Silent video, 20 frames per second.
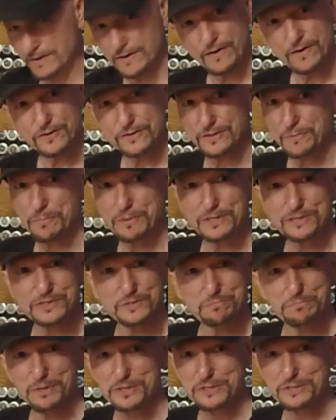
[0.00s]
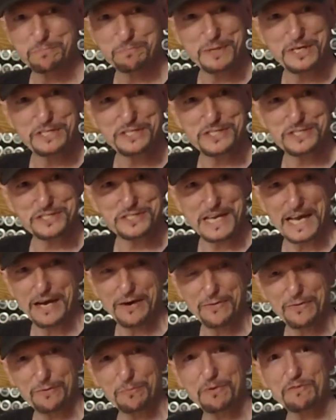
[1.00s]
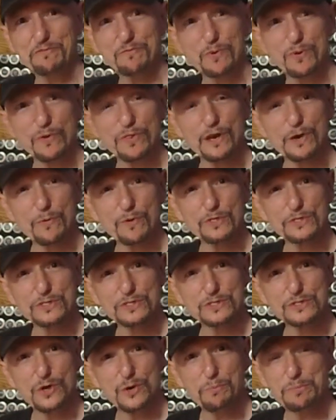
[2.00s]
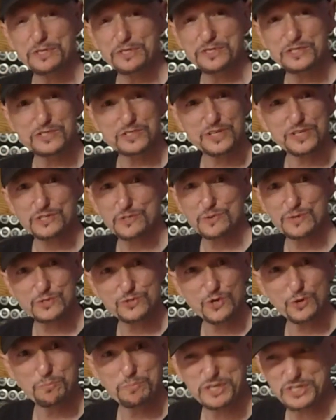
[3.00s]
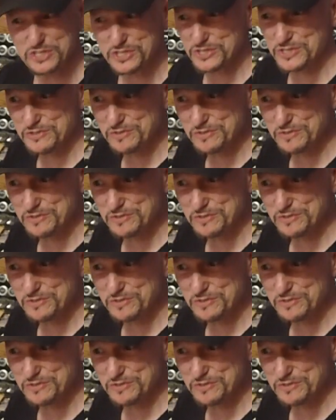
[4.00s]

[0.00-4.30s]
there's a bunch of pieces now, where before there was no pieces, because there was nothing